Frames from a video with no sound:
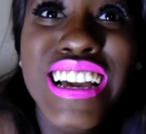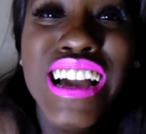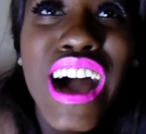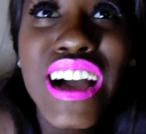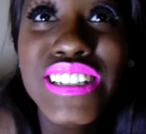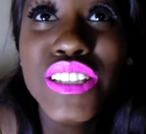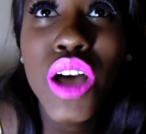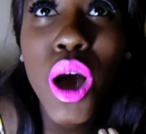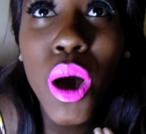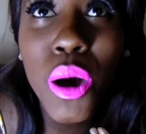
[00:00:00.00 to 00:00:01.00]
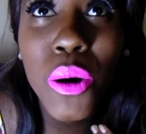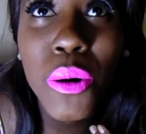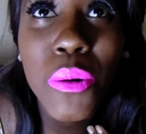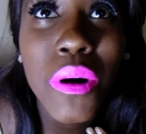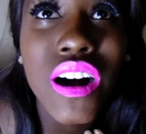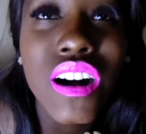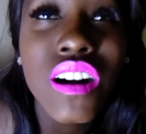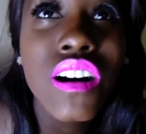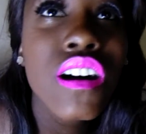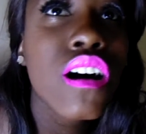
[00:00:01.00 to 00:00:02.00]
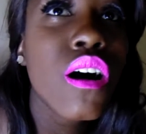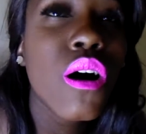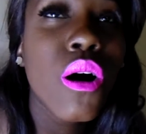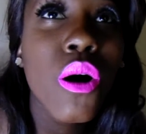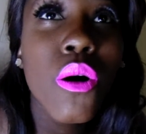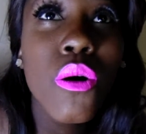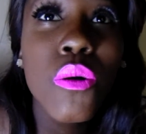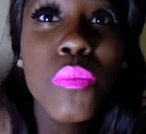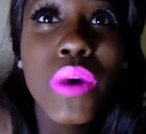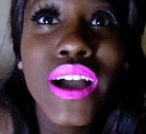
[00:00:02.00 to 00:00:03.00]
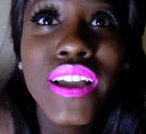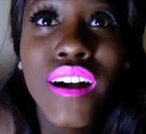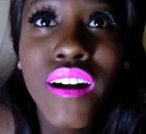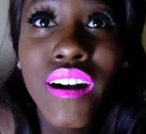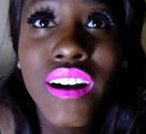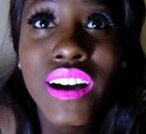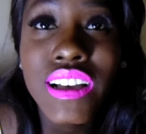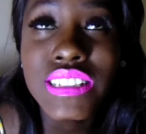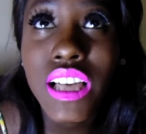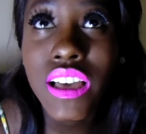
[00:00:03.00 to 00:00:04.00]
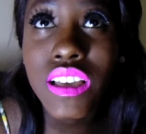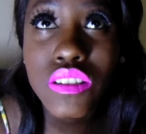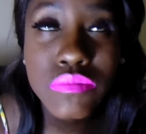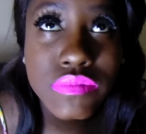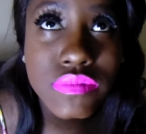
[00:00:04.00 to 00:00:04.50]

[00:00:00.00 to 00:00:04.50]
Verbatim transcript: Guys, no. Oh my gosh, like